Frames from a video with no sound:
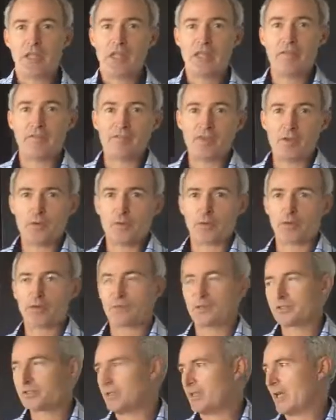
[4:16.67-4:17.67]
If you
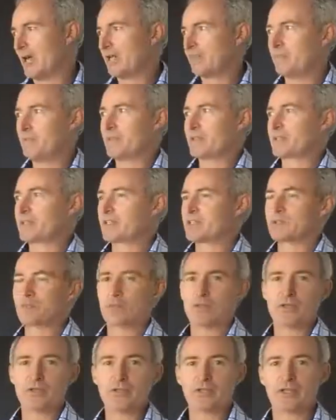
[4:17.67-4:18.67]
were to have a business
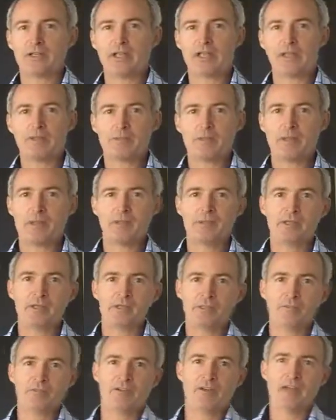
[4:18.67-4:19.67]
where you could
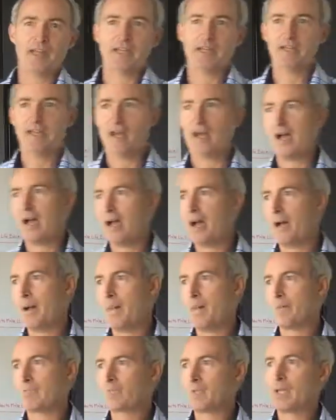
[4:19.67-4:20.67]
maybe invite
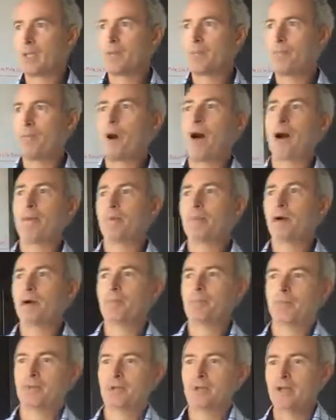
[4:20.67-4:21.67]
um,
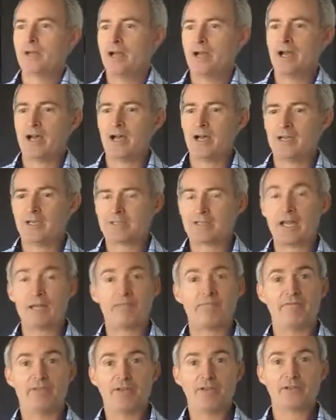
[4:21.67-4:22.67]
pop-up Uh,
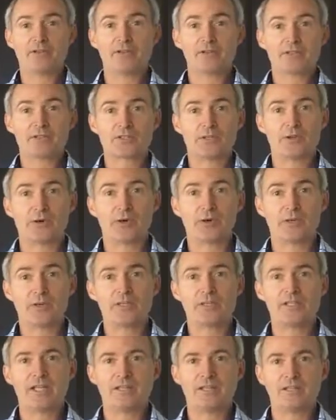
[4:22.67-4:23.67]
type vendors or
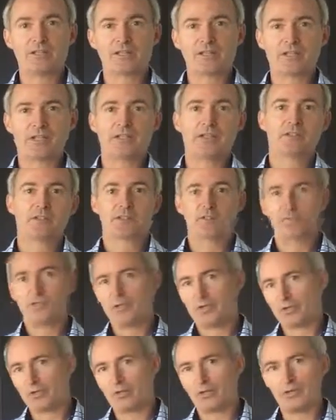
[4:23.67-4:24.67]
retailers into
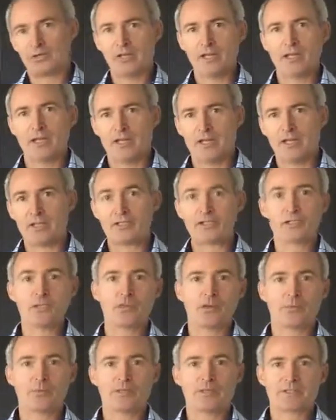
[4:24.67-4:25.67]
your into
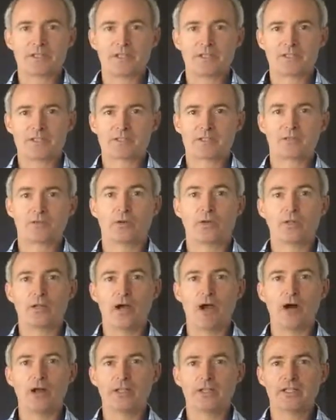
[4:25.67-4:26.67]
your business during
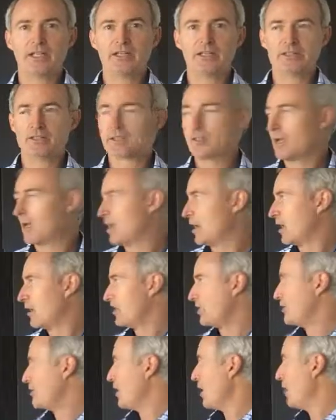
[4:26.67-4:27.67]
the holidays,
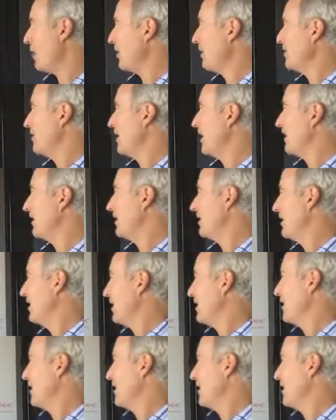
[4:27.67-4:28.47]
knowing that